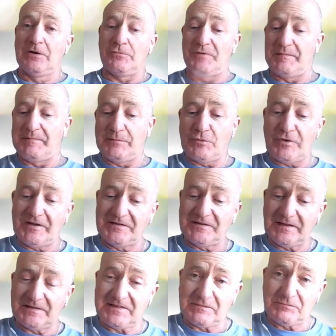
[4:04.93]
Remember, I
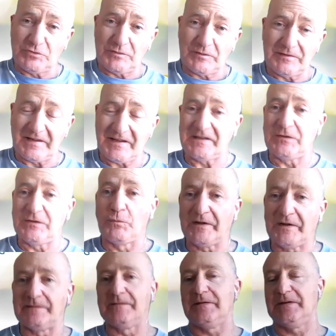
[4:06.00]
said
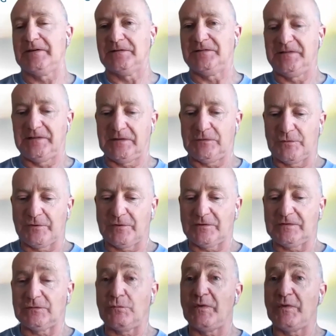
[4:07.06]
791 LTE networks.